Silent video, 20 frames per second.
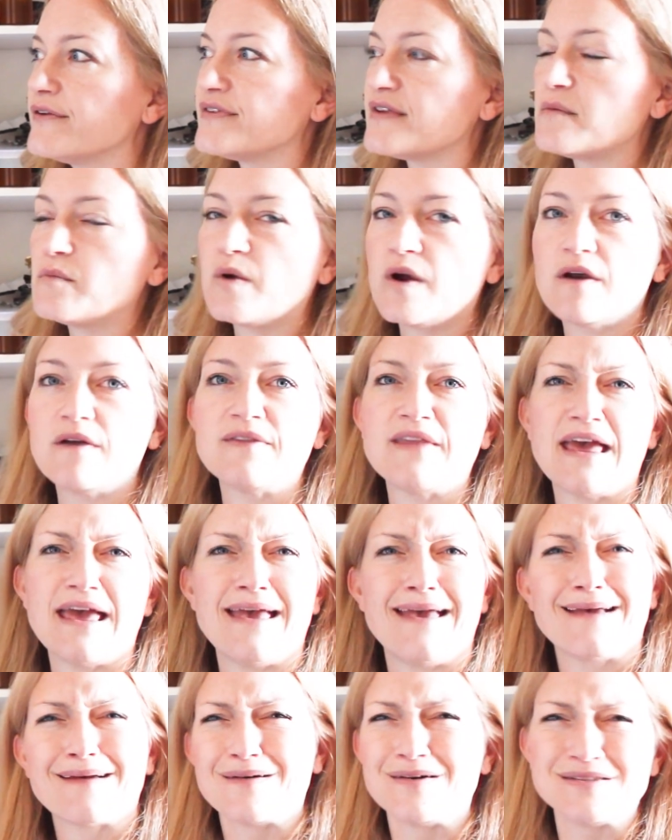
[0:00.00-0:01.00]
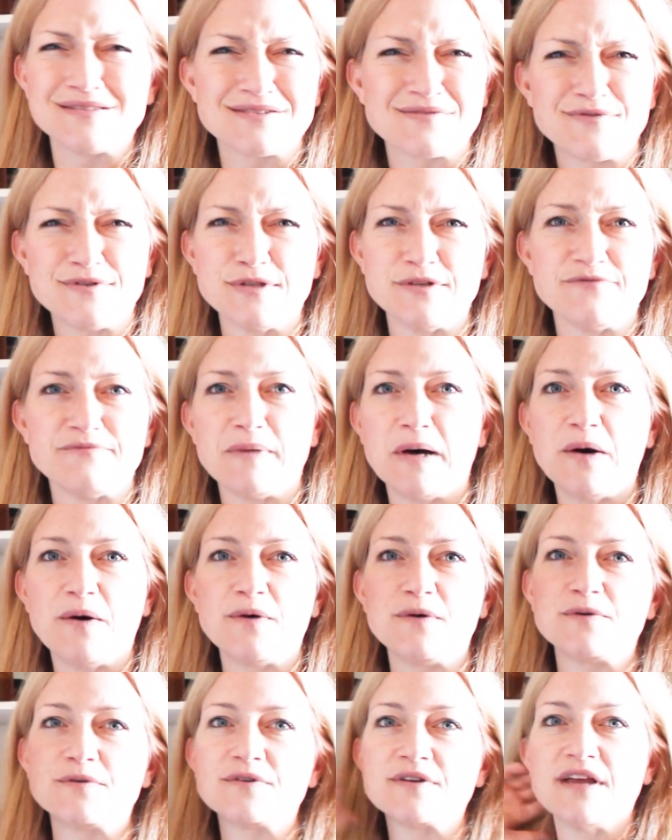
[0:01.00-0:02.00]
somewhere and the aircon's full of
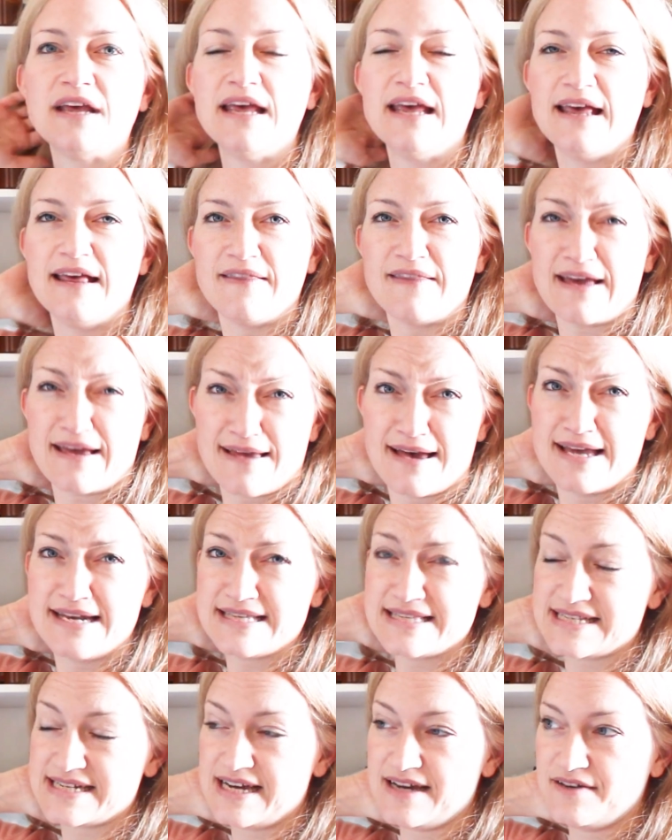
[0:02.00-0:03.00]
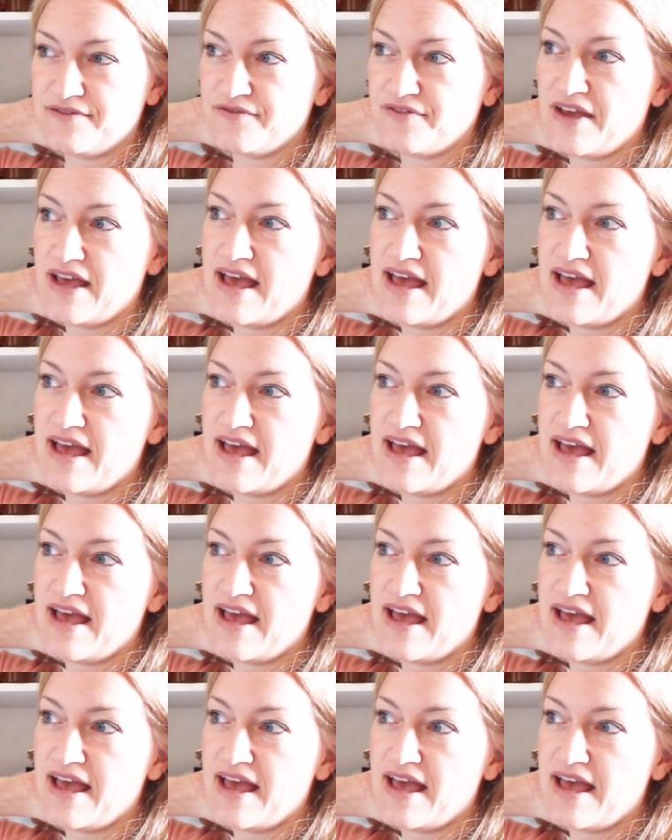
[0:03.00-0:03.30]
mold, that kind of stuff.